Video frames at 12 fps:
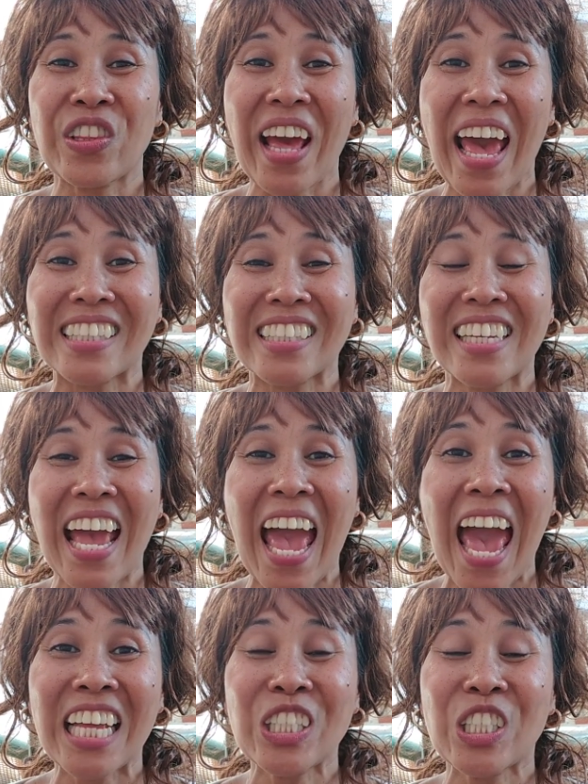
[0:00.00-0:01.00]
that
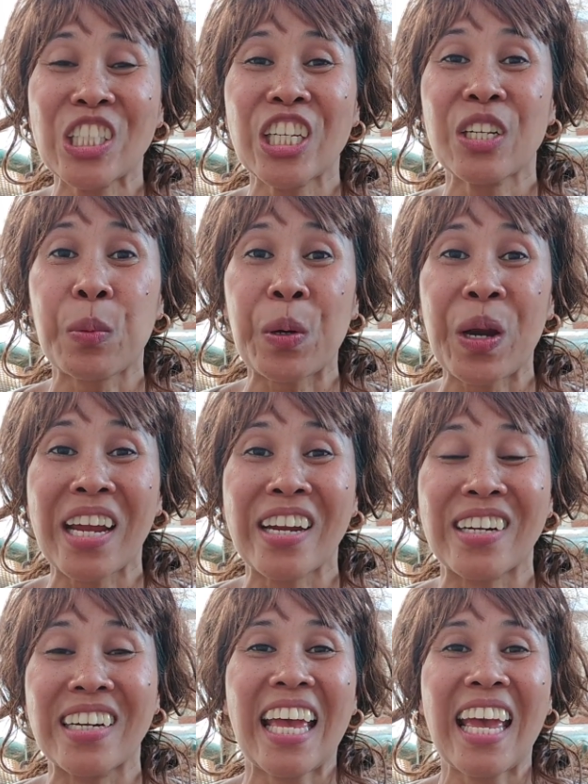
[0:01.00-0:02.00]
answered prayer.